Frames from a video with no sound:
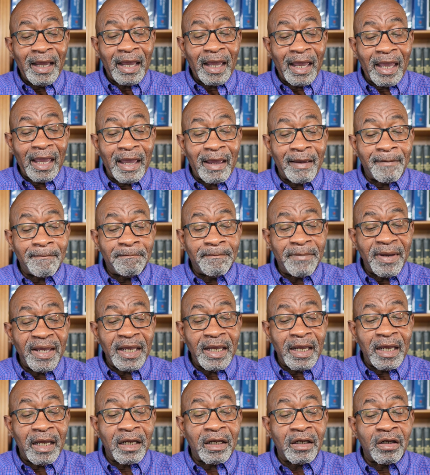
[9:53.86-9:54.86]
and
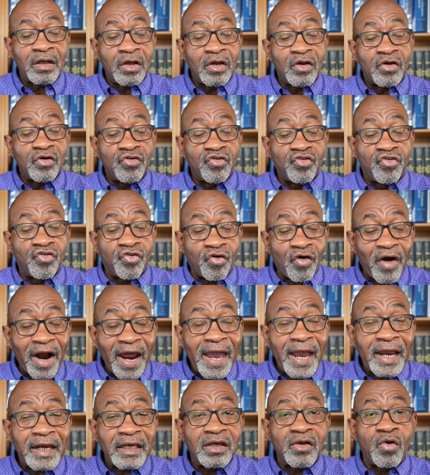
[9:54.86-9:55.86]
being
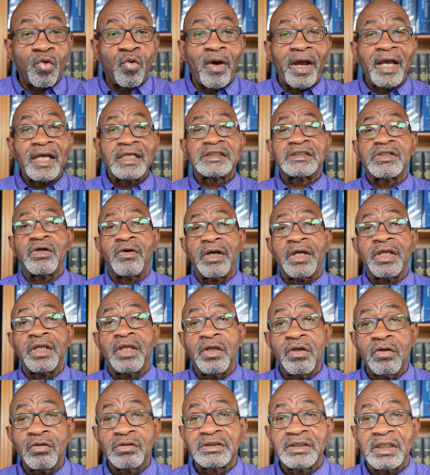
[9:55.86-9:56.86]
dragged away. So it
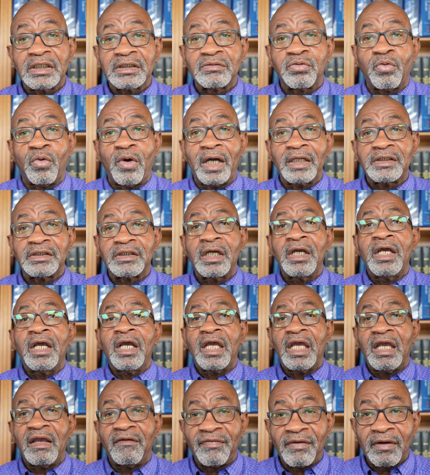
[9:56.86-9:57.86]
uses what,
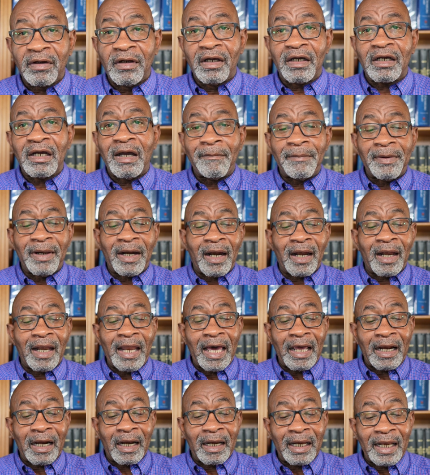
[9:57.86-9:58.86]
if you look up in a
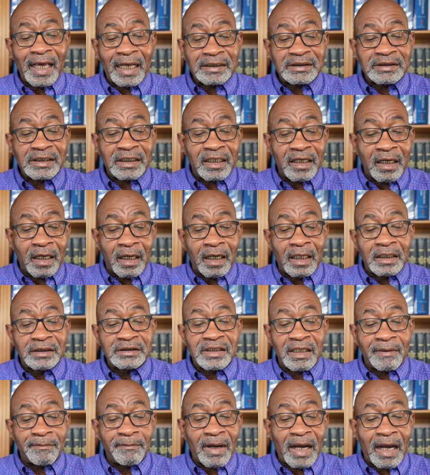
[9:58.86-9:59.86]
lot of lexicons
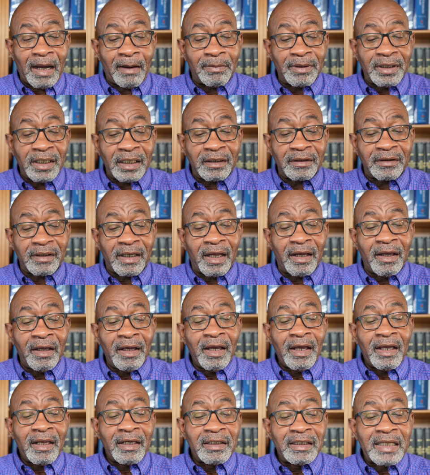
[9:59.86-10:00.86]
in Bible dictionary,
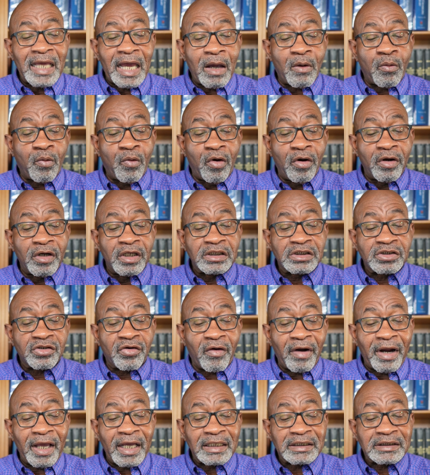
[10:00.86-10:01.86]
that word is
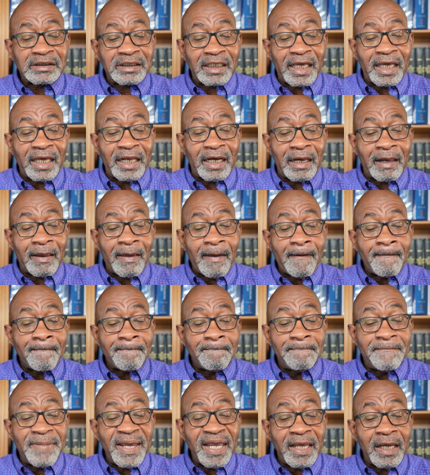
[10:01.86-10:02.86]
translated
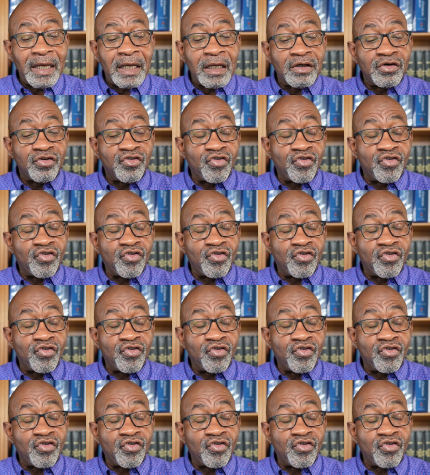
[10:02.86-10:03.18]
being